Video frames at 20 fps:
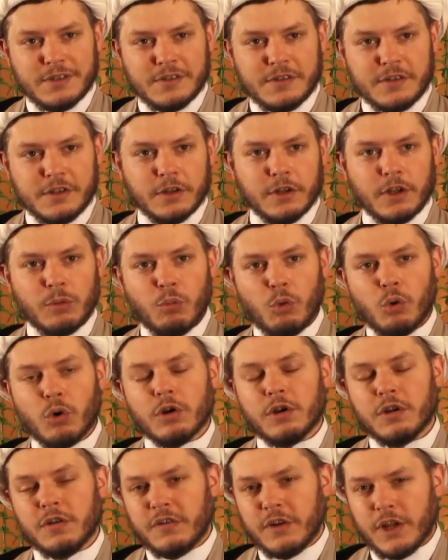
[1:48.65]
dealing more
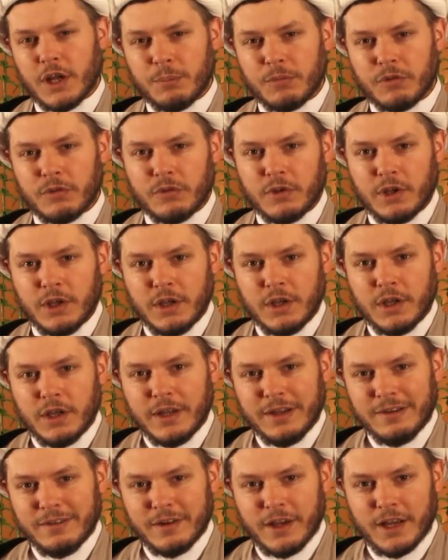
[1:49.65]
in depth
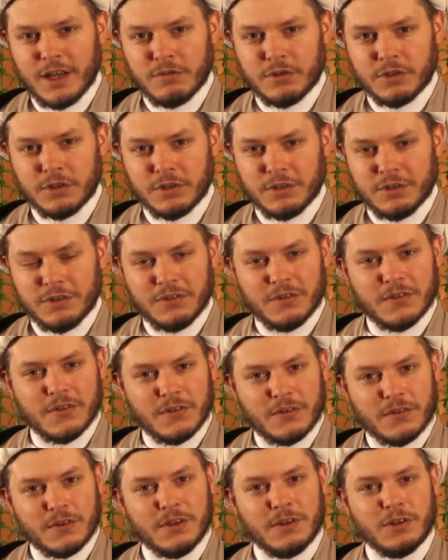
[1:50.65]
and diving into the
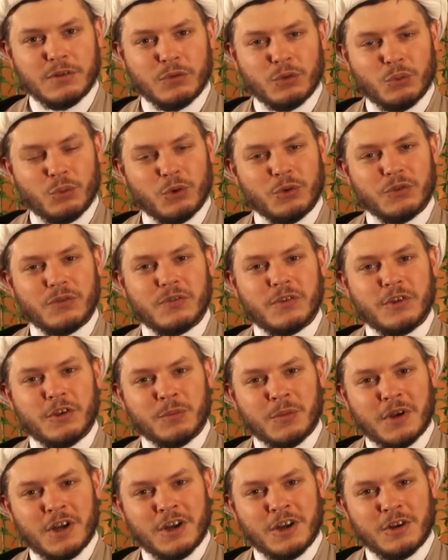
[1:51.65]
sea of the words of the
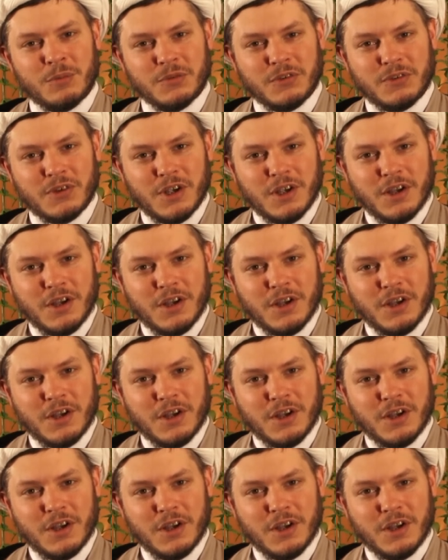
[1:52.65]
Imams